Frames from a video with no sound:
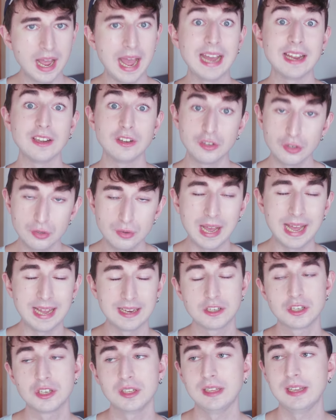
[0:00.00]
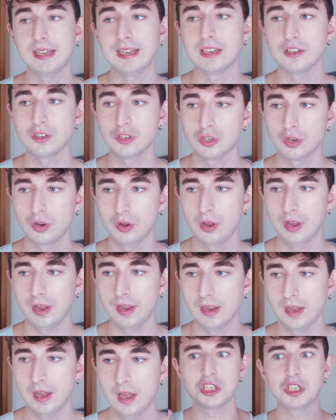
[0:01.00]
I do actually
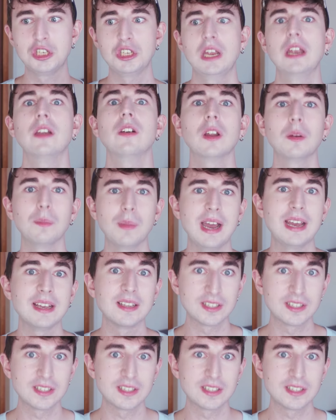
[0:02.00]
enjoy sharing my